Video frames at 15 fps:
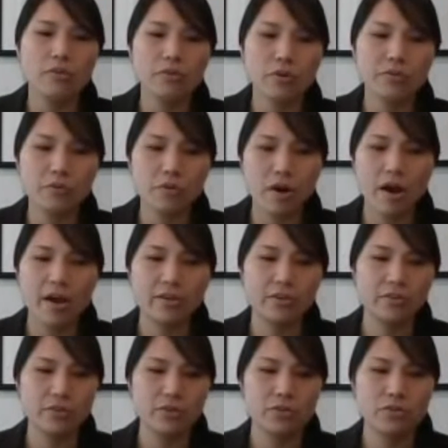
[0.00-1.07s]
a
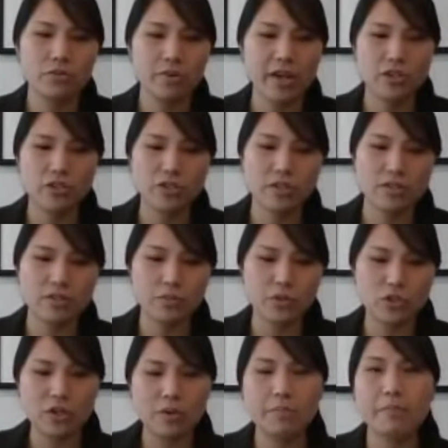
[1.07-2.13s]
variety of directions,
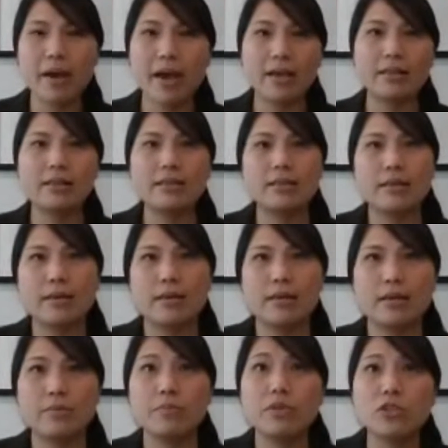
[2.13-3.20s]
which can make
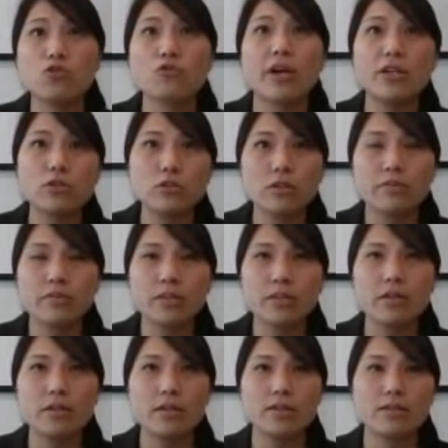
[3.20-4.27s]
the administration of
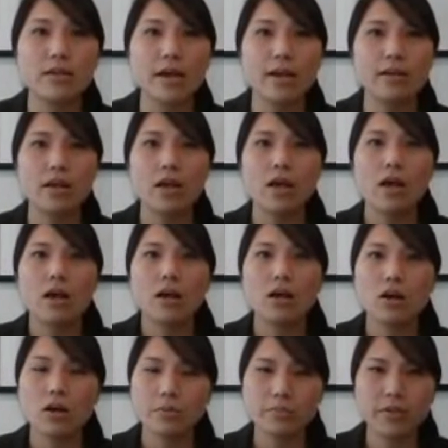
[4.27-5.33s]
the estate
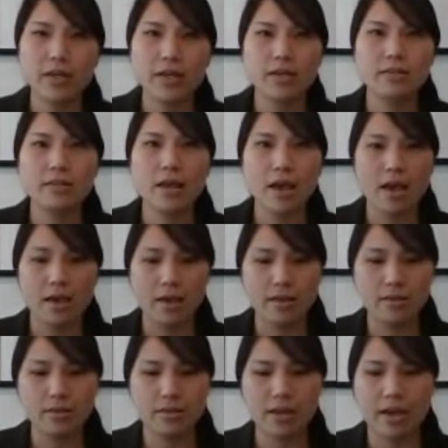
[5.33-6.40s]
complex
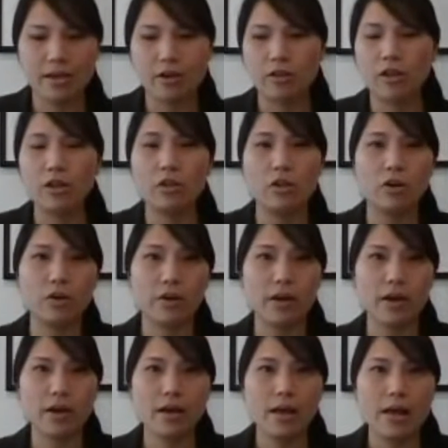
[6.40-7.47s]
and take a lot
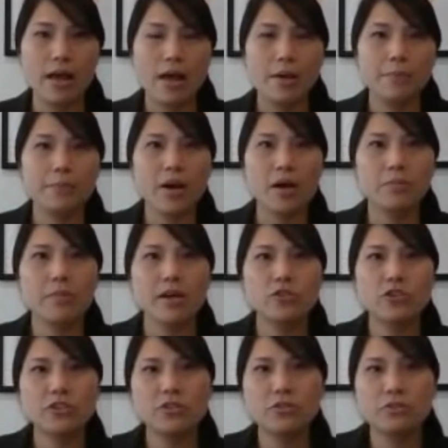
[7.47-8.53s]
longer. But my
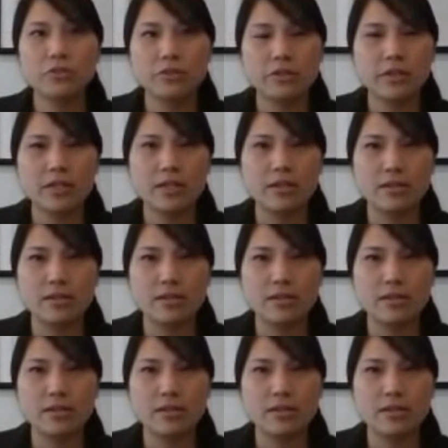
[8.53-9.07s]
general rule